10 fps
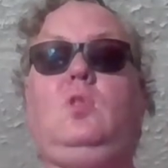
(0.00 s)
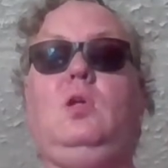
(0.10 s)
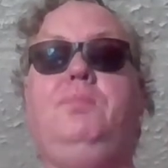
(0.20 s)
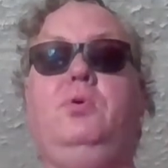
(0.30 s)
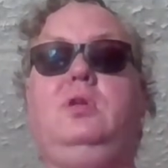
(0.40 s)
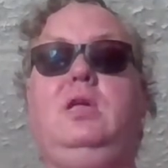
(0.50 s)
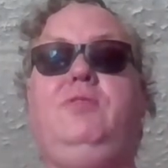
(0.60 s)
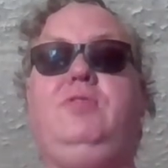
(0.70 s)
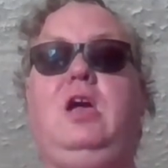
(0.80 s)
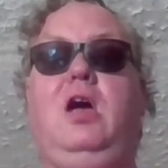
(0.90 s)
But
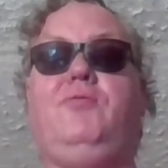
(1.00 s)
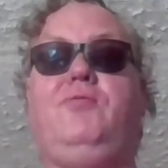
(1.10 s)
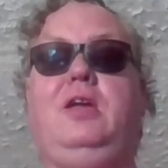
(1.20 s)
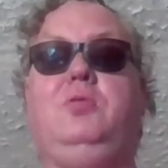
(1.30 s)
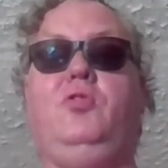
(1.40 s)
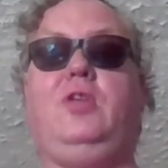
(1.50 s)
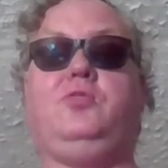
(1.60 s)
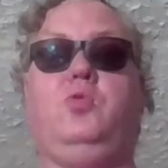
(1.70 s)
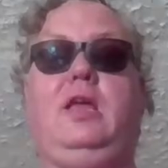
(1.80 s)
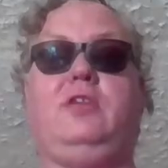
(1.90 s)
if you can't find one,
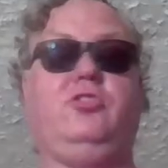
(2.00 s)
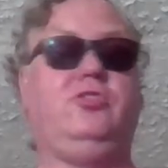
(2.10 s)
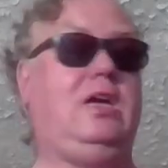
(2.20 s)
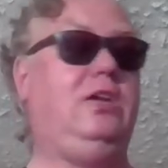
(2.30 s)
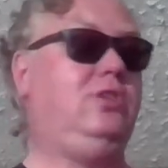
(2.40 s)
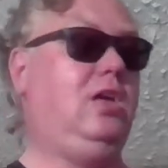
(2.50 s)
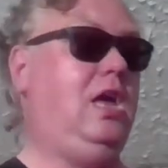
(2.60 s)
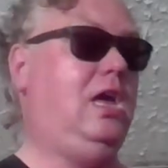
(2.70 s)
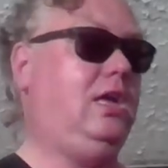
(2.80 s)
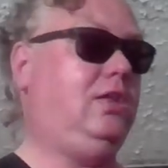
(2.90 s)
that's one exercise.
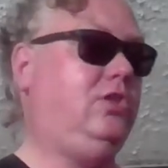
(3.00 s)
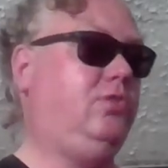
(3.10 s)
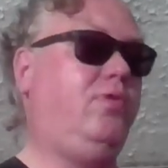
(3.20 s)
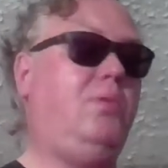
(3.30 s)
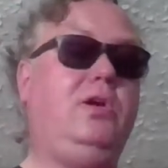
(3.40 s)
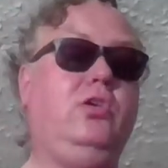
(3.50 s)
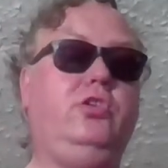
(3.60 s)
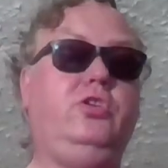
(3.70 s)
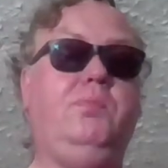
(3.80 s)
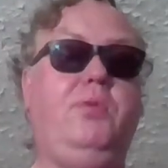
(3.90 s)
There's probably going
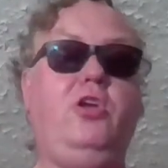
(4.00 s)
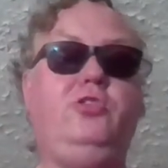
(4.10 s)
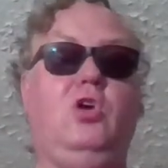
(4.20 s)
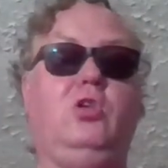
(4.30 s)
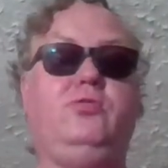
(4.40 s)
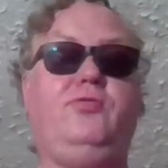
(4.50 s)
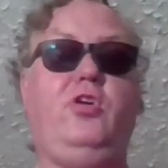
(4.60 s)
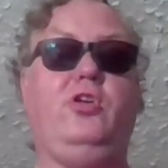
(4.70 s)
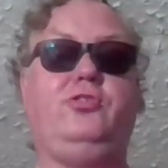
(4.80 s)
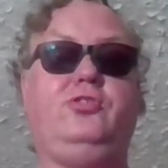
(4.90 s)
to do bird dogs
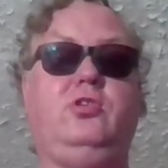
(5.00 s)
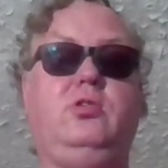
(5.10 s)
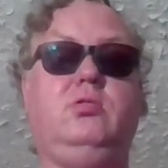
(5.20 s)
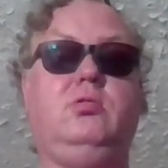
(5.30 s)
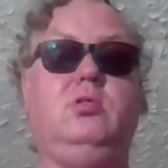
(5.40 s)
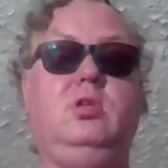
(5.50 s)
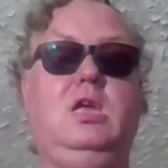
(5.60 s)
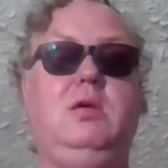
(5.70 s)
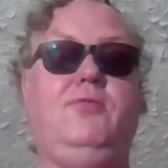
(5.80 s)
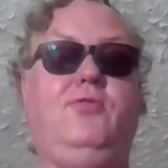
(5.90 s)
first
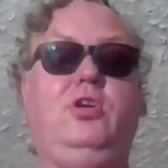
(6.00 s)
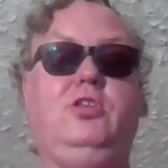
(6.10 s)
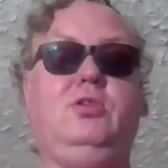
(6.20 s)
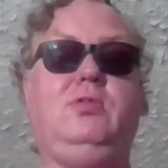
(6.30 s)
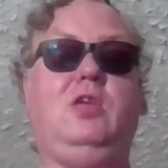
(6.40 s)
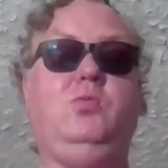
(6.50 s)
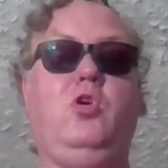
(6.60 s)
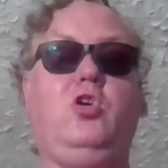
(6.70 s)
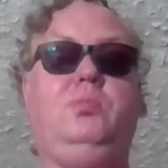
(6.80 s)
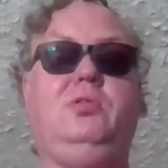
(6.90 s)
before you do that and
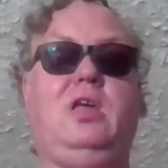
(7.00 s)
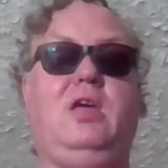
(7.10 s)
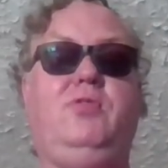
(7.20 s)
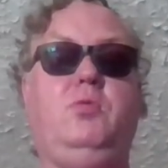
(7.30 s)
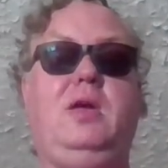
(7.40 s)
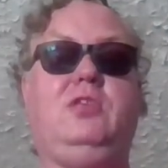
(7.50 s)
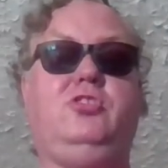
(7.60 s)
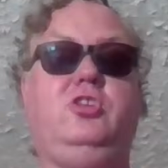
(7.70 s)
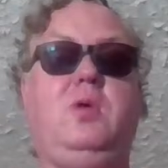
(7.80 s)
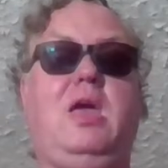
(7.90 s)
work up to that if your
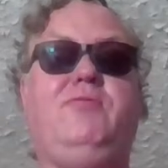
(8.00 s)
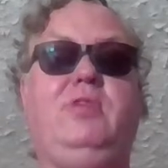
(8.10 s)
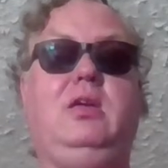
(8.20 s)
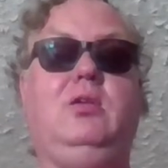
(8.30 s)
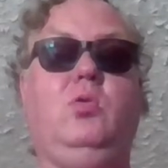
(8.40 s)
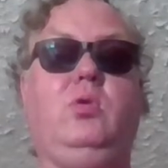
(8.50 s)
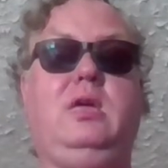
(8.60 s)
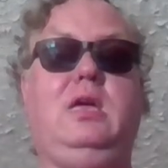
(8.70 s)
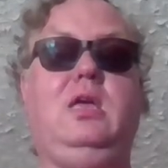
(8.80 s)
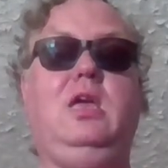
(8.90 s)
weight's too heavy,
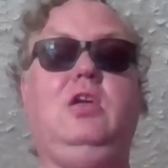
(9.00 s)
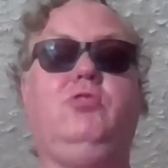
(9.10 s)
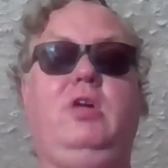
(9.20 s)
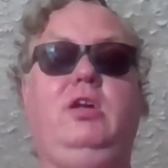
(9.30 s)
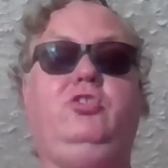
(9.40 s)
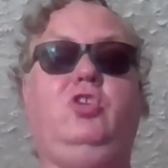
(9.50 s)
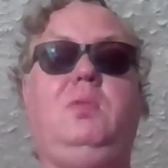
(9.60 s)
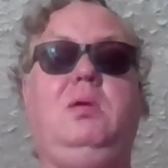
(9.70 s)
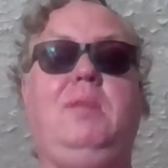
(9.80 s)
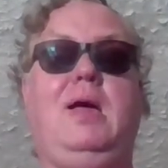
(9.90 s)
okay? Try a
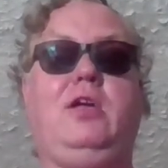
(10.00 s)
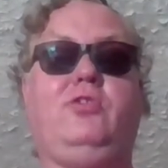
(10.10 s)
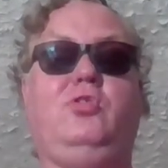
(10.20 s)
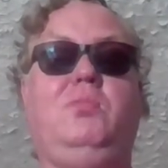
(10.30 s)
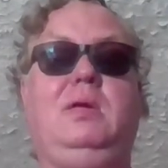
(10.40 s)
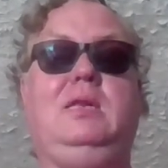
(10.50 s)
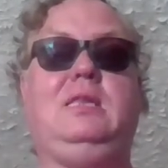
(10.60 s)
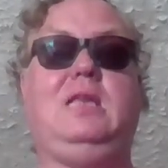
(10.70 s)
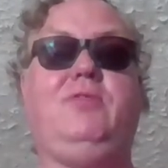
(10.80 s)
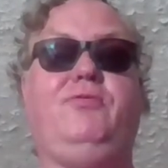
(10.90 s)
shopping bag or something
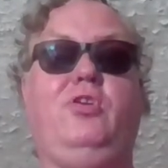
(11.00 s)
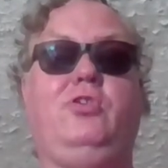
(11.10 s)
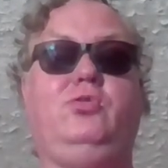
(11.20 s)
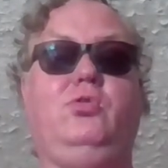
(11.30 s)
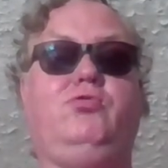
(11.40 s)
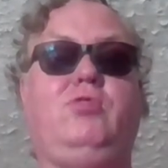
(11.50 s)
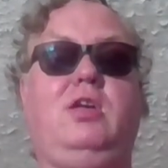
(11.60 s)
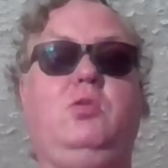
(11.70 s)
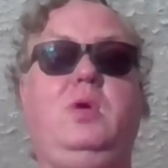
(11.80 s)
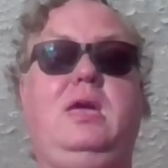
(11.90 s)
like that first. Don't
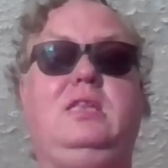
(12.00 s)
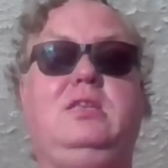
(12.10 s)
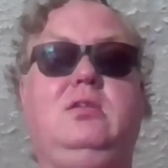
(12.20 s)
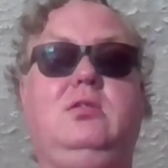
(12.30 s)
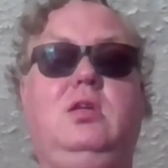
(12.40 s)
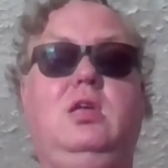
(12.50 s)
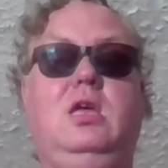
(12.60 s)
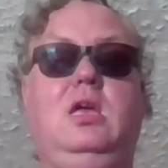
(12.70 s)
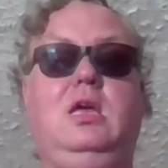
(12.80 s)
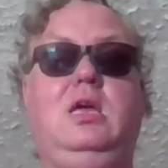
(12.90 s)
try a weight.
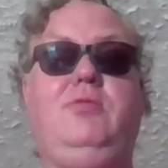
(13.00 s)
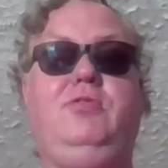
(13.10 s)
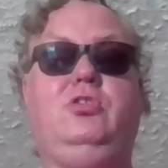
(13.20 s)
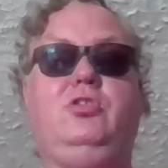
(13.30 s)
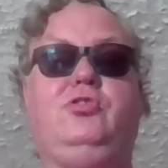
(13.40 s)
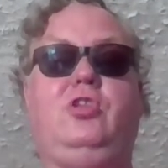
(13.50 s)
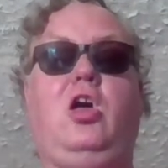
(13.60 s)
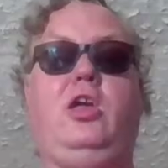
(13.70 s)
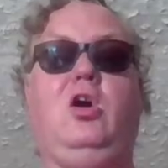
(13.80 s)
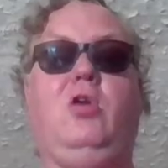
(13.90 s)
If you're just
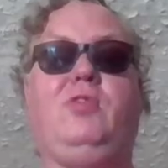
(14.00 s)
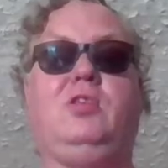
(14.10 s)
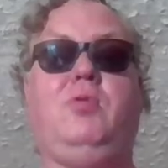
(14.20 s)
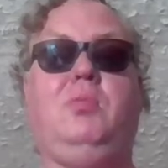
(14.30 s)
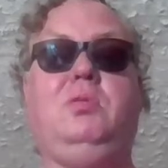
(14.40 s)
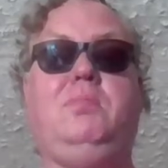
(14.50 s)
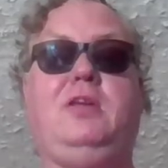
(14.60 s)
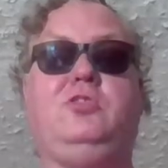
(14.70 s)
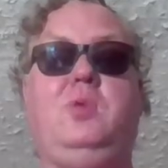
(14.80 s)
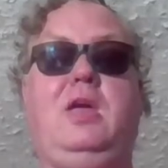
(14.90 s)
starting off, that's probably the
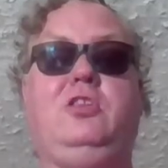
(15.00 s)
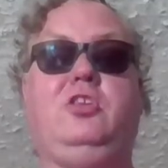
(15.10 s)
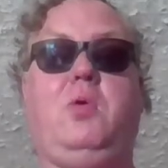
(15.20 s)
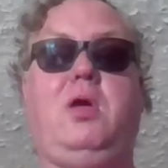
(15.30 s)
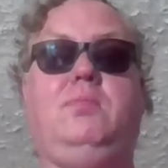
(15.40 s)
best way to do it.